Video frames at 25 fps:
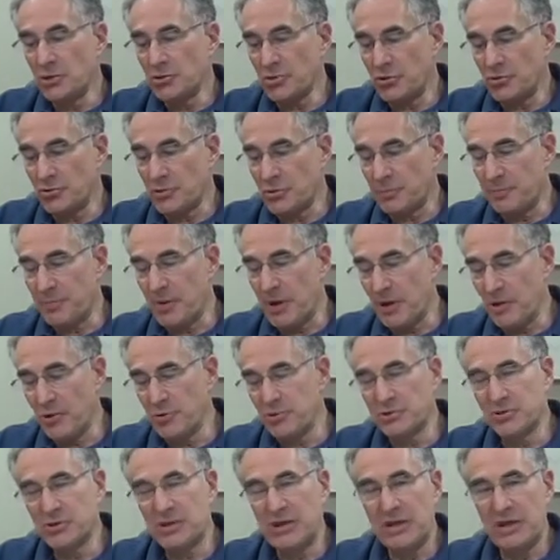So
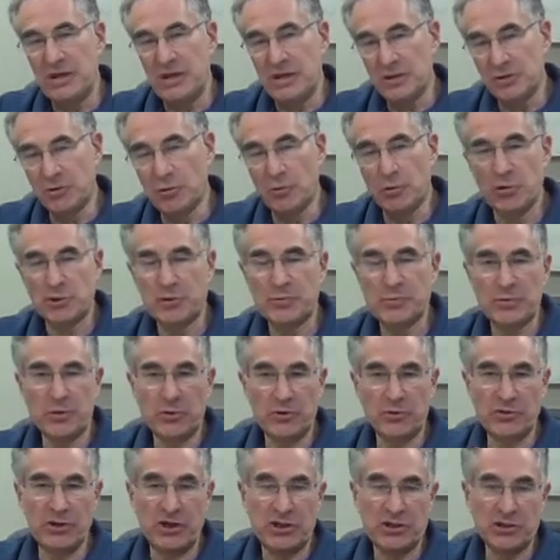suppose the endorsement
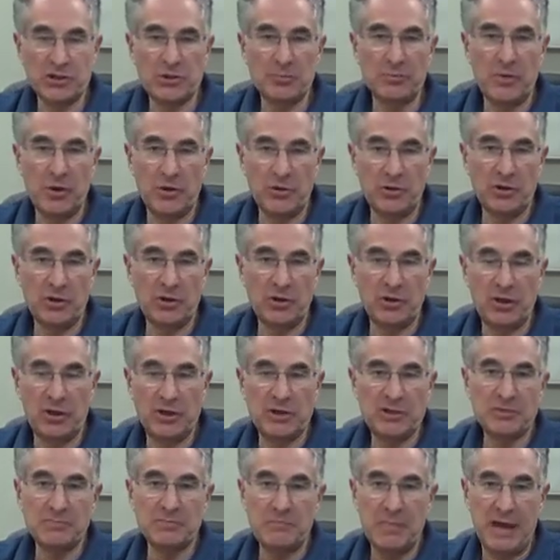or testimonial
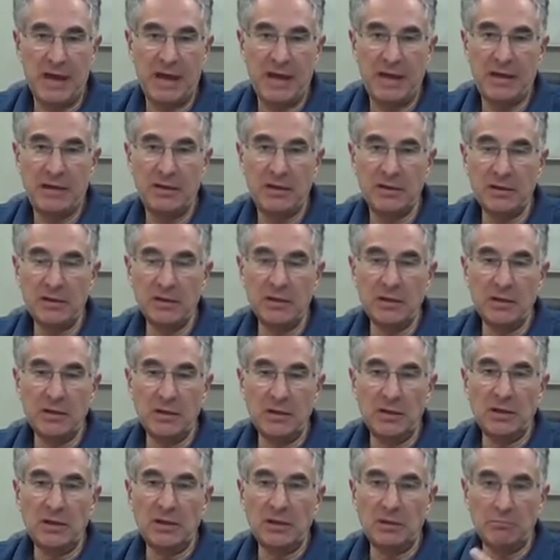is made
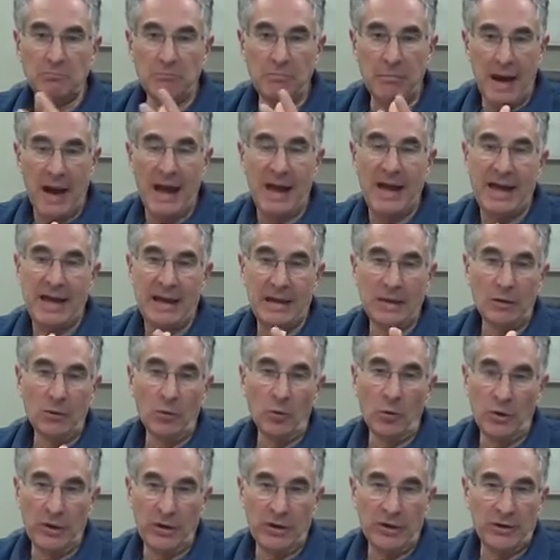by a
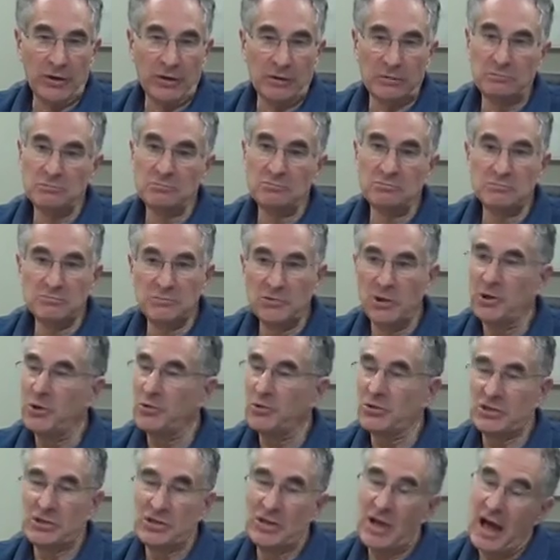lawyer
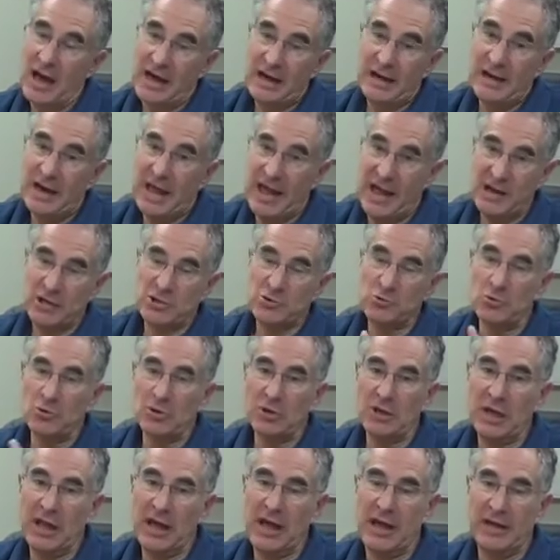who is not an actual
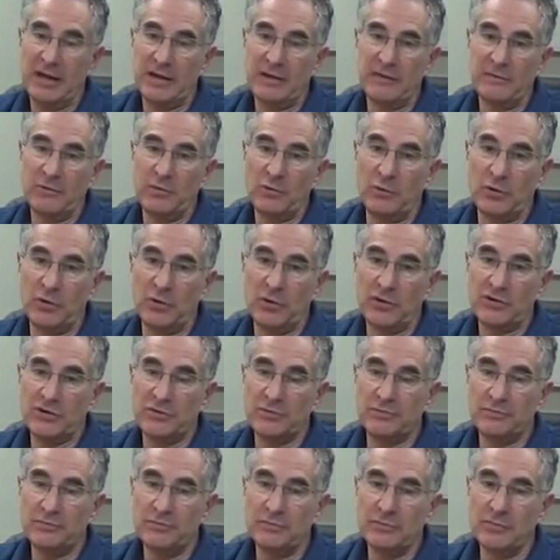client of
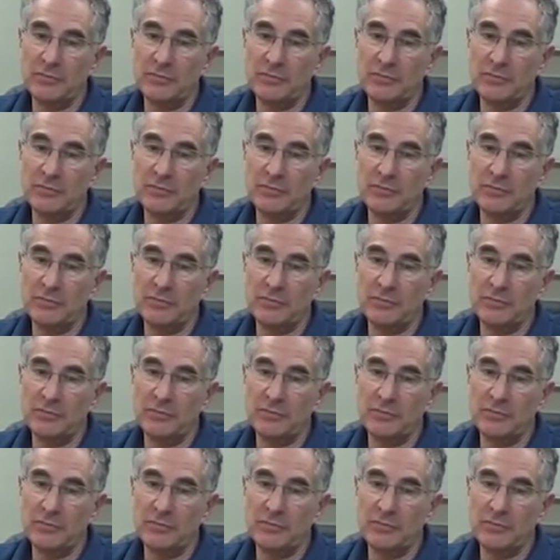yours.